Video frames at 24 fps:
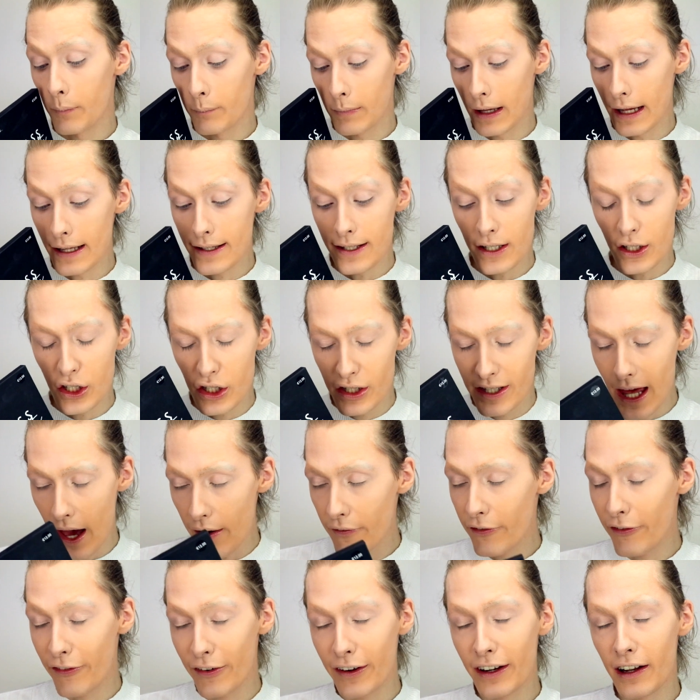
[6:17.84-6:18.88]
It's
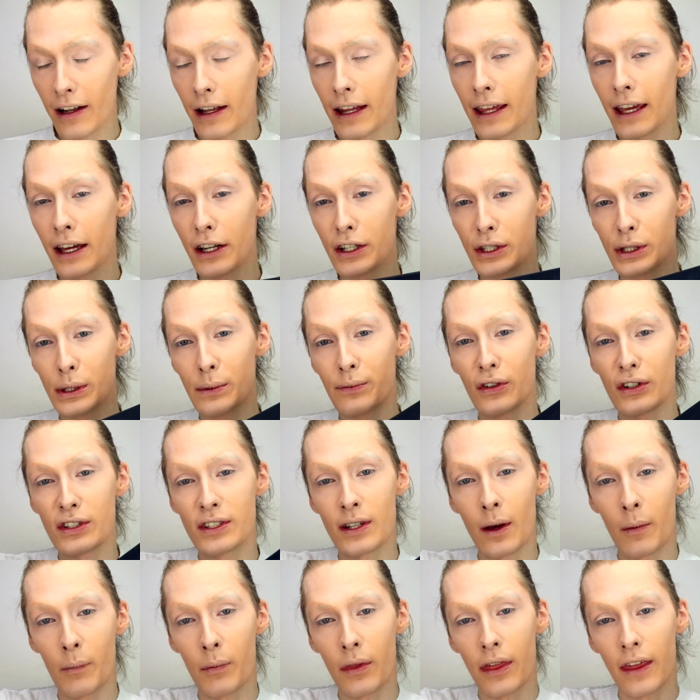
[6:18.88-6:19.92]
definitely a dupe for
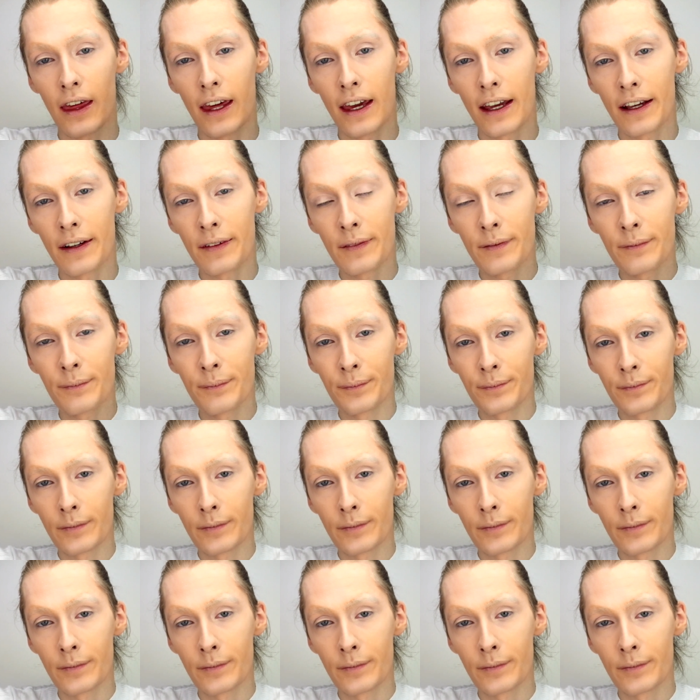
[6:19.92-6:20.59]
something.